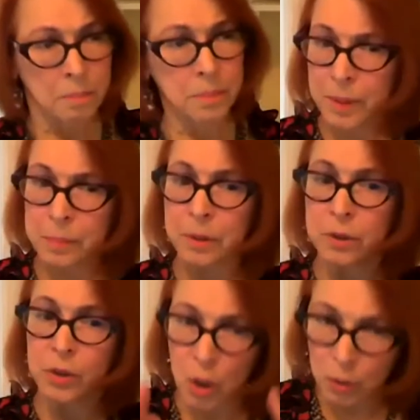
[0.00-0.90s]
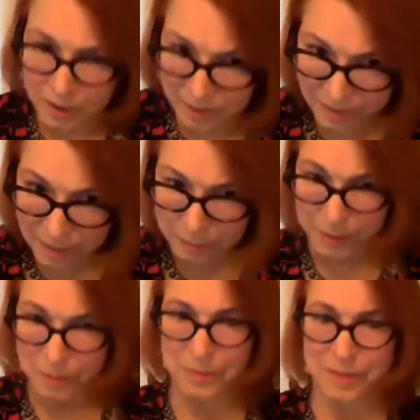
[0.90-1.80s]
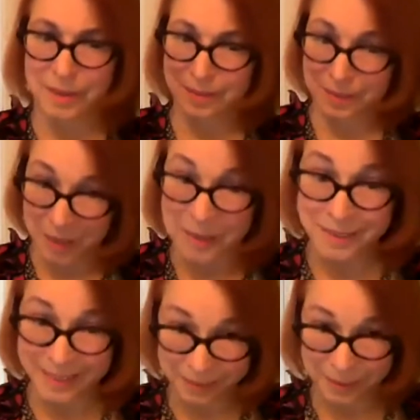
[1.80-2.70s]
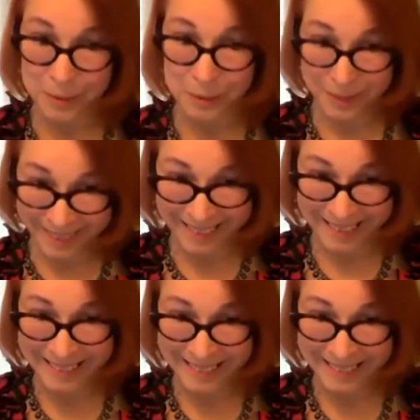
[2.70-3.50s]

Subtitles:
people notice symptoms suddenly, frequently.